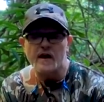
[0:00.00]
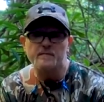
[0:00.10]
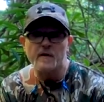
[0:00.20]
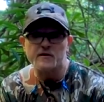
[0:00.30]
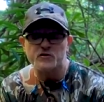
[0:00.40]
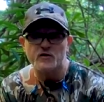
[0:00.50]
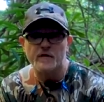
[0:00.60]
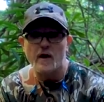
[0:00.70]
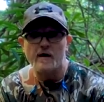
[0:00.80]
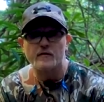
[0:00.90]
i'm not sure if
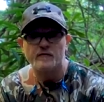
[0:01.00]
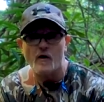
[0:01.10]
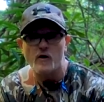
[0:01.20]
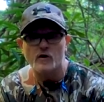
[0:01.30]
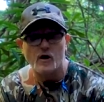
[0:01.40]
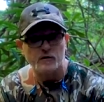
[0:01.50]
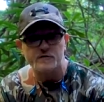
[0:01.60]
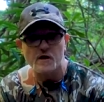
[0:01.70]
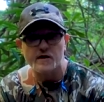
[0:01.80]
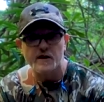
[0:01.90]
they'll have their fall
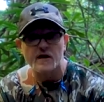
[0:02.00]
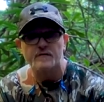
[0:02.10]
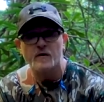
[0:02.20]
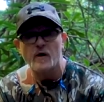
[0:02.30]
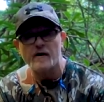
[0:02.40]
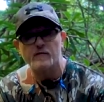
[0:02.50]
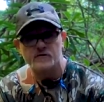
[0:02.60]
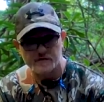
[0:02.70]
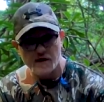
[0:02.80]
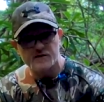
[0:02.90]
colors on yet if they'll have
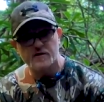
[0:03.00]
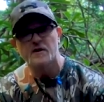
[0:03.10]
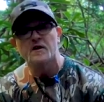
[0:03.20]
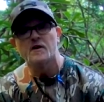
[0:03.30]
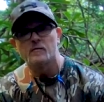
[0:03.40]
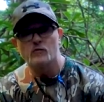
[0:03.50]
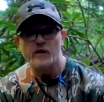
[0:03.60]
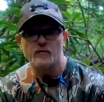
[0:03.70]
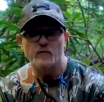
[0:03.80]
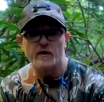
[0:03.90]
those nice
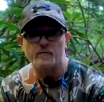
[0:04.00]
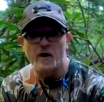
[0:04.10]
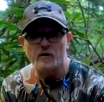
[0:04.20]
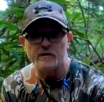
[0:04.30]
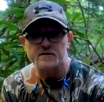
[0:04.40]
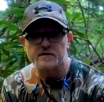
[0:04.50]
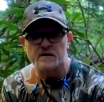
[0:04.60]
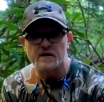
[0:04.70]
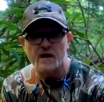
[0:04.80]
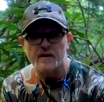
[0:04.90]
bright red bellies that
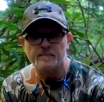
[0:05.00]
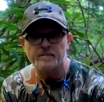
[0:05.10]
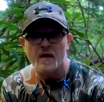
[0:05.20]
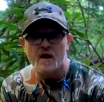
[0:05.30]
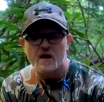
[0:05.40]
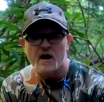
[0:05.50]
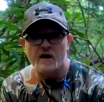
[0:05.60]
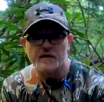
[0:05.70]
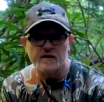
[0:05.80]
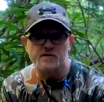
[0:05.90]
they get
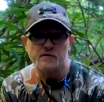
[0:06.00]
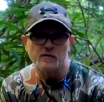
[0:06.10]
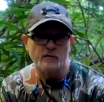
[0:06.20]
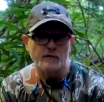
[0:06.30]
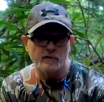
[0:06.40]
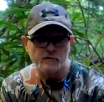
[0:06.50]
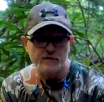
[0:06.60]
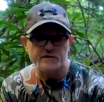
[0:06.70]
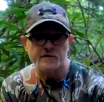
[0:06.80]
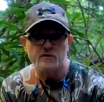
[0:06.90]
i think it's a little
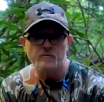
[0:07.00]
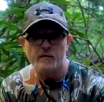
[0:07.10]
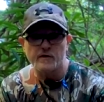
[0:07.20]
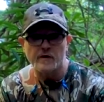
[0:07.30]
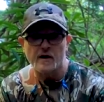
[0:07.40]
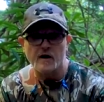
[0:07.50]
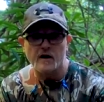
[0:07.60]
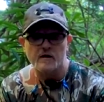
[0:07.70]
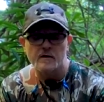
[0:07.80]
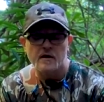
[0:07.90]
early still but
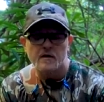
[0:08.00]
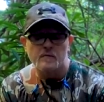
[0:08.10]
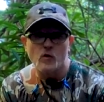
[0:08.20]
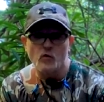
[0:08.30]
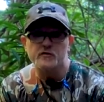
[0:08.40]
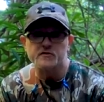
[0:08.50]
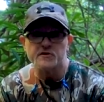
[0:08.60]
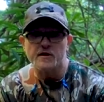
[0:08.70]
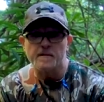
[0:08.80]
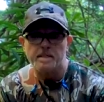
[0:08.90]
uh, but we'll
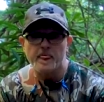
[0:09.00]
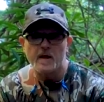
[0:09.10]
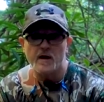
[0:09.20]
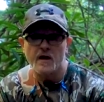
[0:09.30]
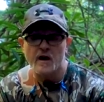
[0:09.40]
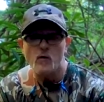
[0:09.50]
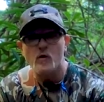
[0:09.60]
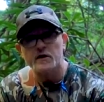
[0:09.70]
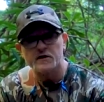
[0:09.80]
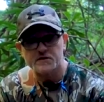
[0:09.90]
see and i
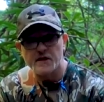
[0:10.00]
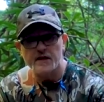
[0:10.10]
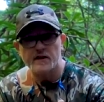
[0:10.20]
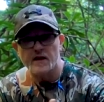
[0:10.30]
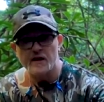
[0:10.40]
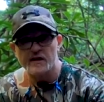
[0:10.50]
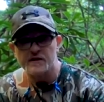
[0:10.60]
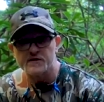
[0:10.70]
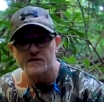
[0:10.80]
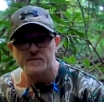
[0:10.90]
want to extend
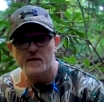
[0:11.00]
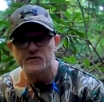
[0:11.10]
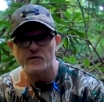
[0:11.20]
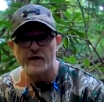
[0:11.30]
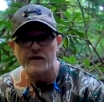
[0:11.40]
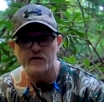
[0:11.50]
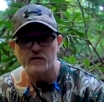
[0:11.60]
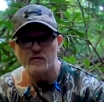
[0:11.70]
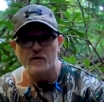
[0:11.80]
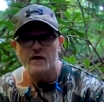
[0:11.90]
a special thank
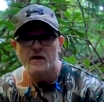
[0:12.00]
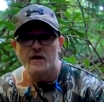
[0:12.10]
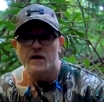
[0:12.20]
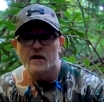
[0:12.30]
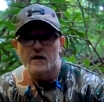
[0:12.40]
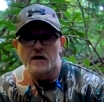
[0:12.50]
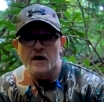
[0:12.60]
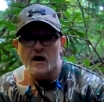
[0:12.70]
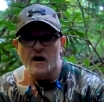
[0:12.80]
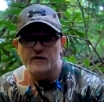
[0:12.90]
you
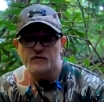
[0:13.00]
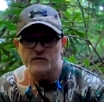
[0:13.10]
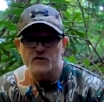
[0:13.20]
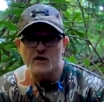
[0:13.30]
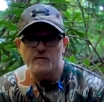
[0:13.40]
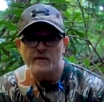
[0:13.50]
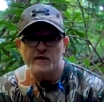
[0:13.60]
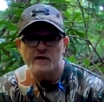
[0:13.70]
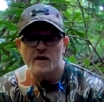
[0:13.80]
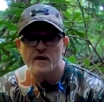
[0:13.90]
uh, to a
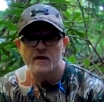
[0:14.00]
gentleman